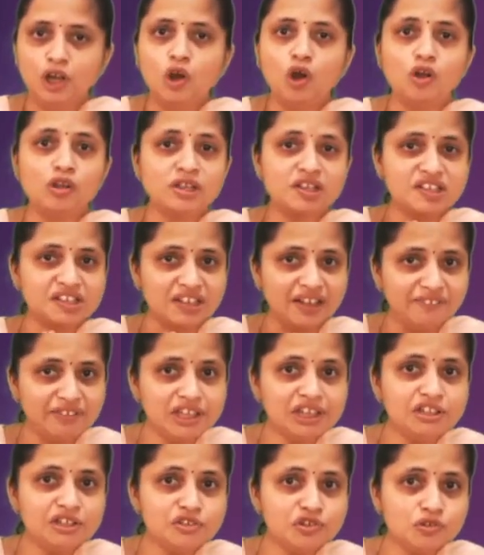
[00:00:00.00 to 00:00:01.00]
On
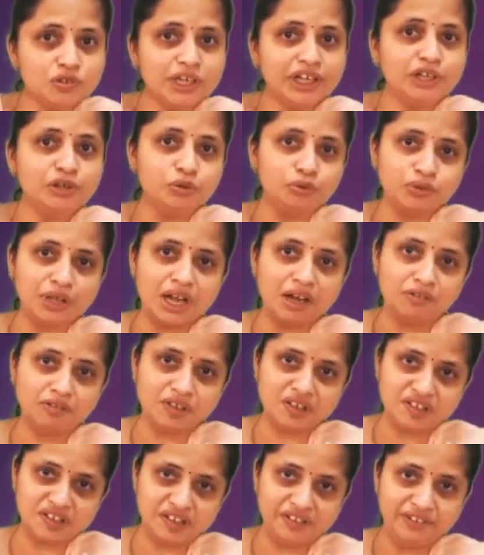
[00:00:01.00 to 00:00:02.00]
7th July
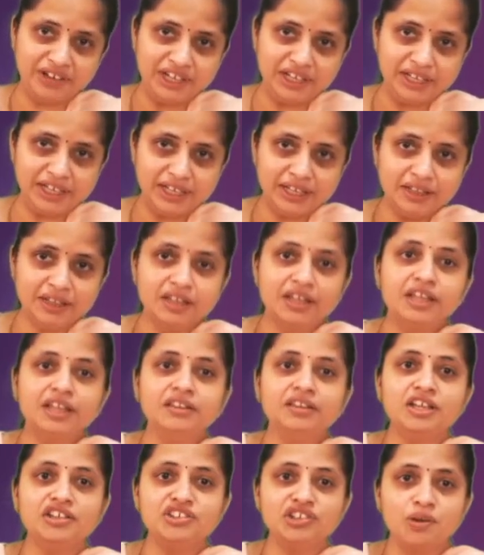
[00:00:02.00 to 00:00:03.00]
2017,
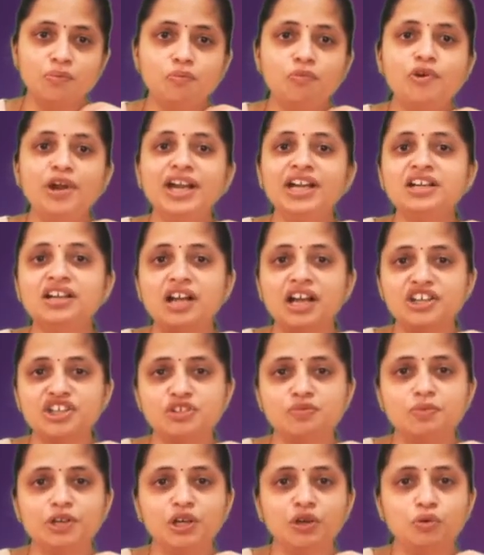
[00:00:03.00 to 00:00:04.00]
the Jammu and
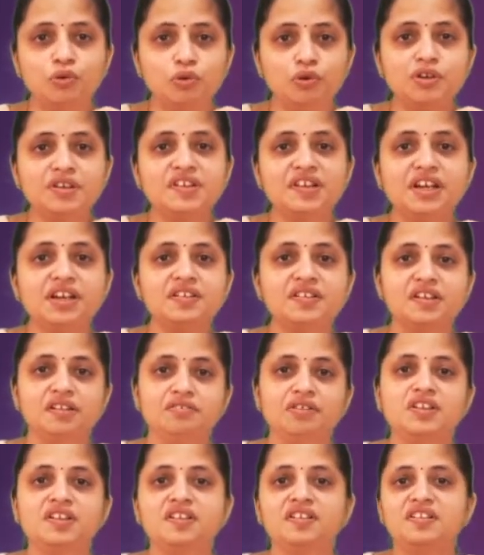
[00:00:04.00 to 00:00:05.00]
Kashmir Goods and
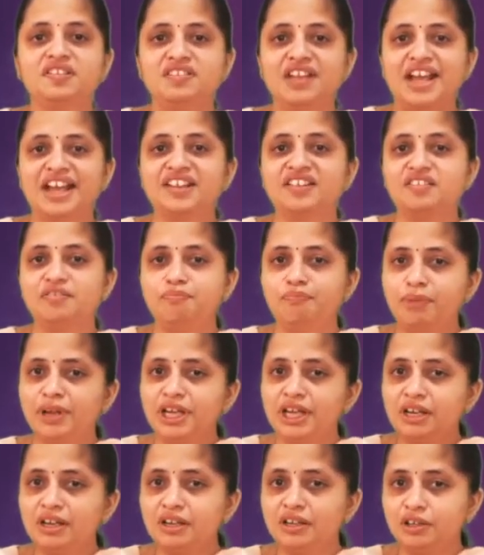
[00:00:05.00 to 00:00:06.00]
Services Tax
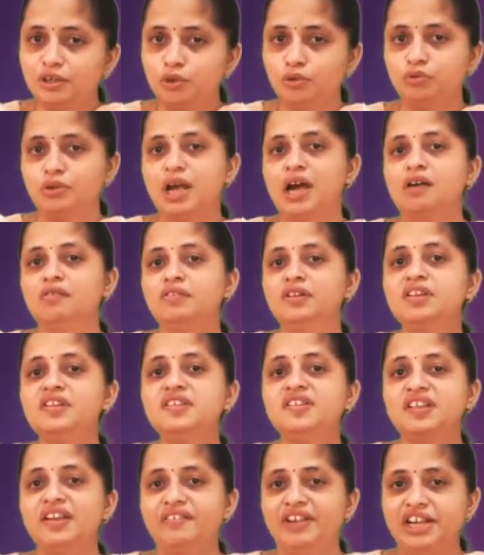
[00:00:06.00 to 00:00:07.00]
Bill
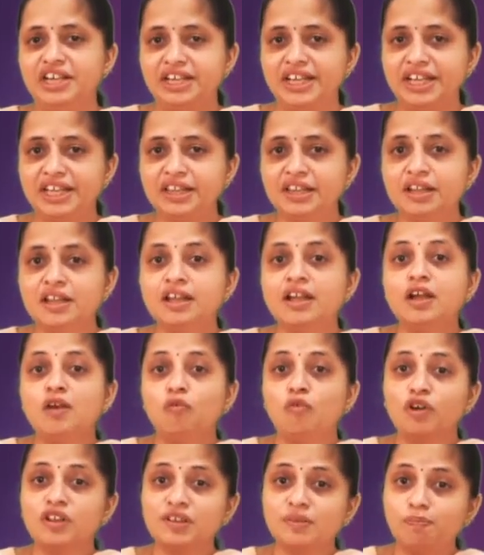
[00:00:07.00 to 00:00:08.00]
2017
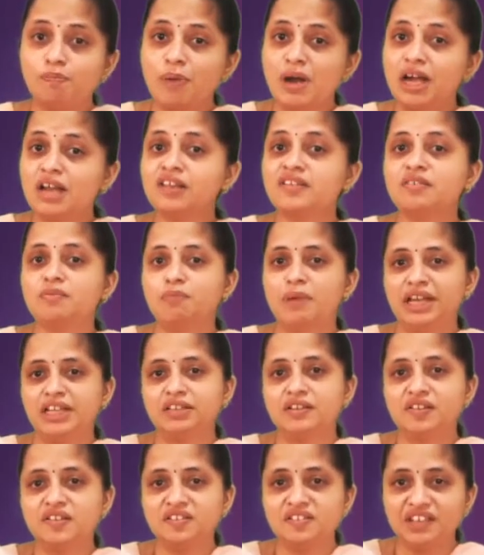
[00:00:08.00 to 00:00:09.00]
was passed by
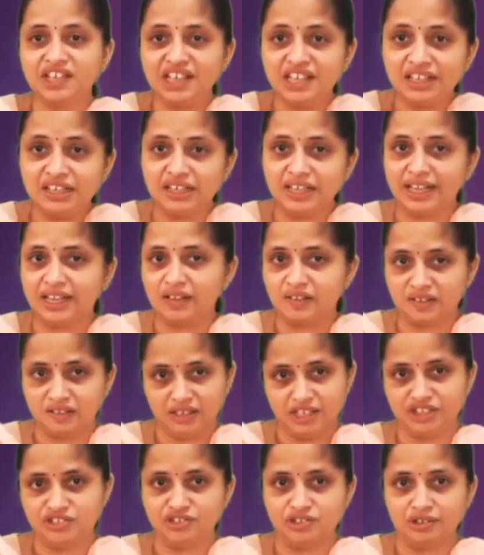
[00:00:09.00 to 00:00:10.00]
the state
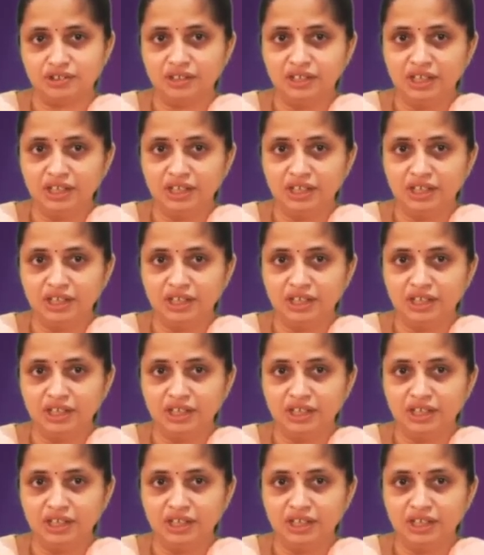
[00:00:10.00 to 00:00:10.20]
legislature,